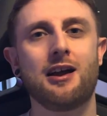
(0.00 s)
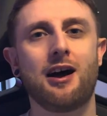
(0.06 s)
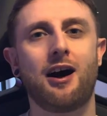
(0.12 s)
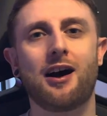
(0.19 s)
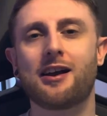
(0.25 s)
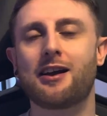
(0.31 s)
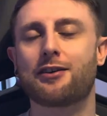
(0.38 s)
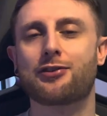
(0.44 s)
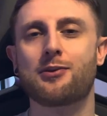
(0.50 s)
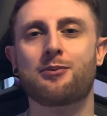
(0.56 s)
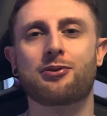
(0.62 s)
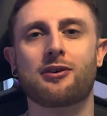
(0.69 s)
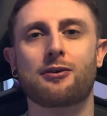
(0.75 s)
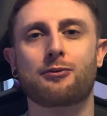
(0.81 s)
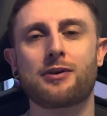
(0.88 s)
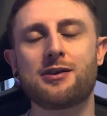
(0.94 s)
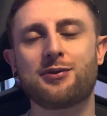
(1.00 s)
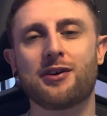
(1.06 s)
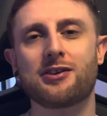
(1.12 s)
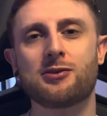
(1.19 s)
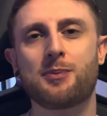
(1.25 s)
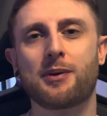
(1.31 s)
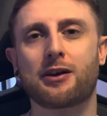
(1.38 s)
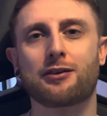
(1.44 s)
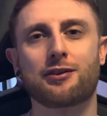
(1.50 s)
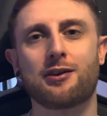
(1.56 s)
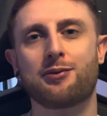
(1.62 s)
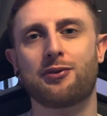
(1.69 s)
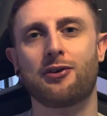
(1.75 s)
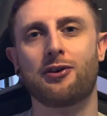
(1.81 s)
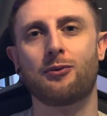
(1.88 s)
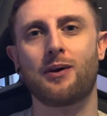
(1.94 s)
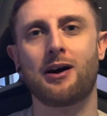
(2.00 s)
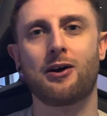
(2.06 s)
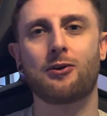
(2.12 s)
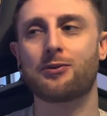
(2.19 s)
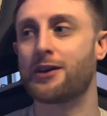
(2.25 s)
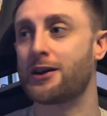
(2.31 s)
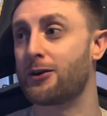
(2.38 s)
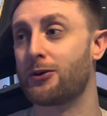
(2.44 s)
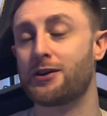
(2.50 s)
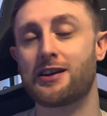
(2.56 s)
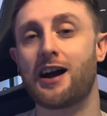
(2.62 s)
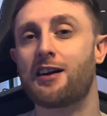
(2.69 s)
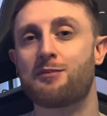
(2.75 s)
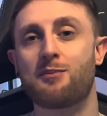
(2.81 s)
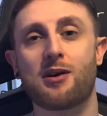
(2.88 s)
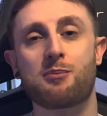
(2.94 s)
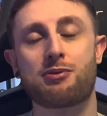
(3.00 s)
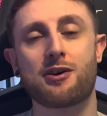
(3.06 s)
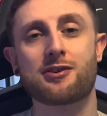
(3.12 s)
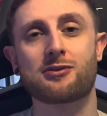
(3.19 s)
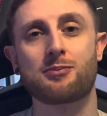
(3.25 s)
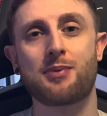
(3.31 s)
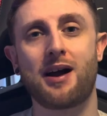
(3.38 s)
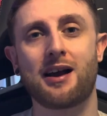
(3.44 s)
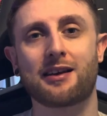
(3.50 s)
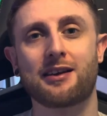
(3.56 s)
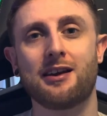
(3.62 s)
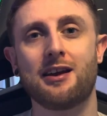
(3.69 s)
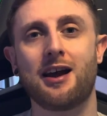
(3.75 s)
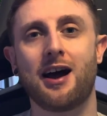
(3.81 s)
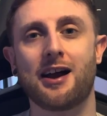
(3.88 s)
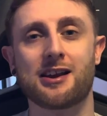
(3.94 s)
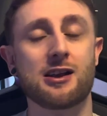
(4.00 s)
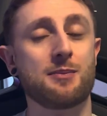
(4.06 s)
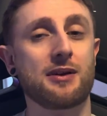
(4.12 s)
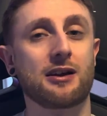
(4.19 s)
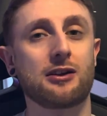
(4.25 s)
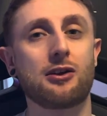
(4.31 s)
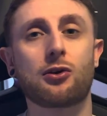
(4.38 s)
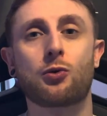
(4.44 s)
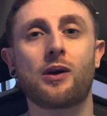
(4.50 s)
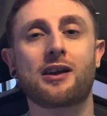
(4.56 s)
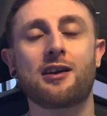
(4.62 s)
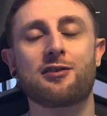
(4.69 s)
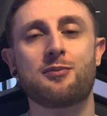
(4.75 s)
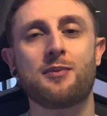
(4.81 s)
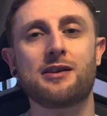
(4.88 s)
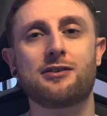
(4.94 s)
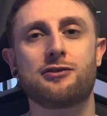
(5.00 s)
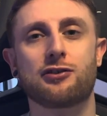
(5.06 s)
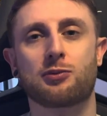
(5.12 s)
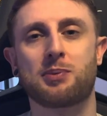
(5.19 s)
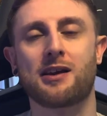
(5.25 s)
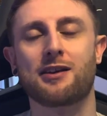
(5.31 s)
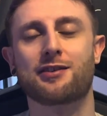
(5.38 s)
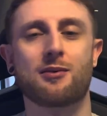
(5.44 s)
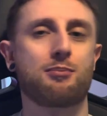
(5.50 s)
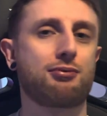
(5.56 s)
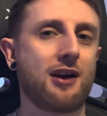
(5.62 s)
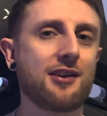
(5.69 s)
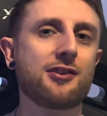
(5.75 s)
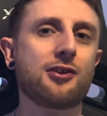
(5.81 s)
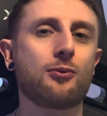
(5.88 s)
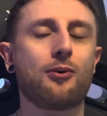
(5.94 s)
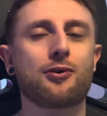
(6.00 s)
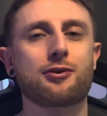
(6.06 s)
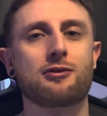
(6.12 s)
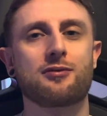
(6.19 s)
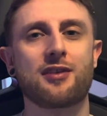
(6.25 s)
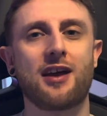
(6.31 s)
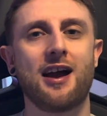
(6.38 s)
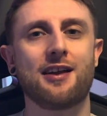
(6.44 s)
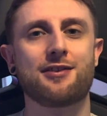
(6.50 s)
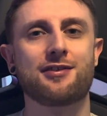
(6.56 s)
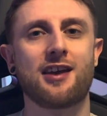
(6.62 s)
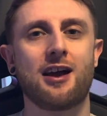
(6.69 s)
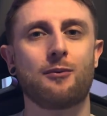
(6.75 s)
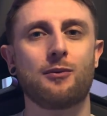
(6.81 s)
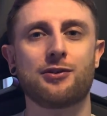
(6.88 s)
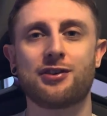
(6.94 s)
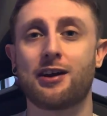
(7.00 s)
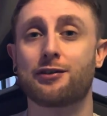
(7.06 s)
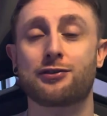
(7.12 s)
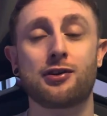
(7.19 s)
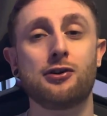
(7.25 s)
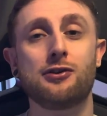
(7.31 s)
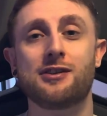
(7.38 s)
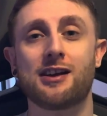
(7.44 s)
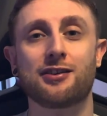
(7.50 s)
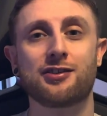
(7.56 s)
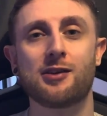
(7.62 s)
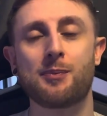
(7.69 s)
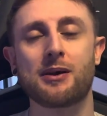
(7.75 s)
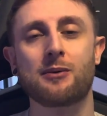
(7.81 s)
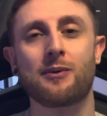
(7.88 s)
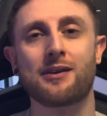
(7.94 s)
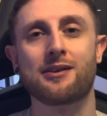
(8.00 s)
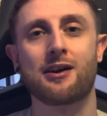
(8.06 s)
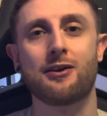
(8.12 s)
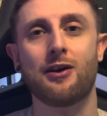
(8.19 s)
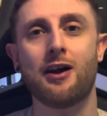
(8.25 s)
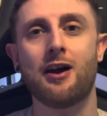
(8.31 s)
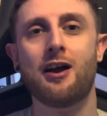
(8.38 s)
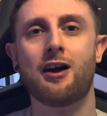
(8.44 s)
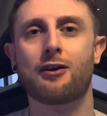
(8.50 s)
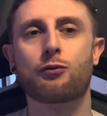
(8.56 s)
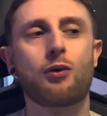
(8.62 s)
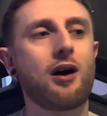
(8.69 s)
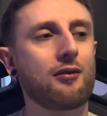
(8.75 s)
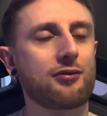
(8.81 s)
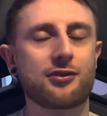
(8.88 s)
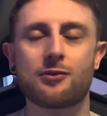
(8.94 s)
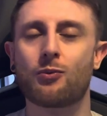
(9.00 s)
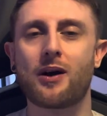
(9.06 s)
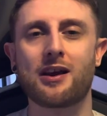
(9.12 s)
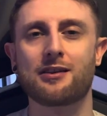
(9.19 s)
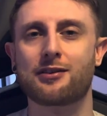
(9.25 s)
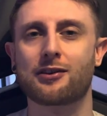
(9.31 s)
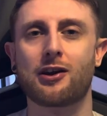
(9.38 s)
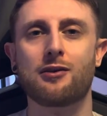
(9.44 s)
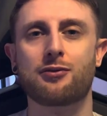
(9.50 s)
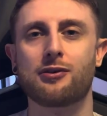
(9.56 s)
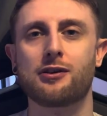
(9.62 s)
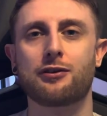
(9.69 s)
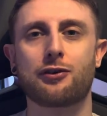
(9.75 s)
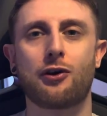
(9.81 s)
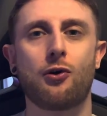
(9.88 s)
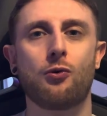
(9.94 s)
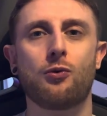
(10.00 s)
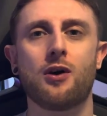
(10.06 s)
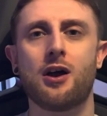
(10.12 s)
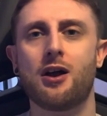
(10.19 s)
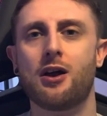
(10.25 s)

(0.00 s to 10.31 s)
I asked them for a refund because I thought, well, they already have my product back and it would be a lot quicker for me to just place a brand new order of the headset, which has 2-day shipping window, rather than waiting to go through this whole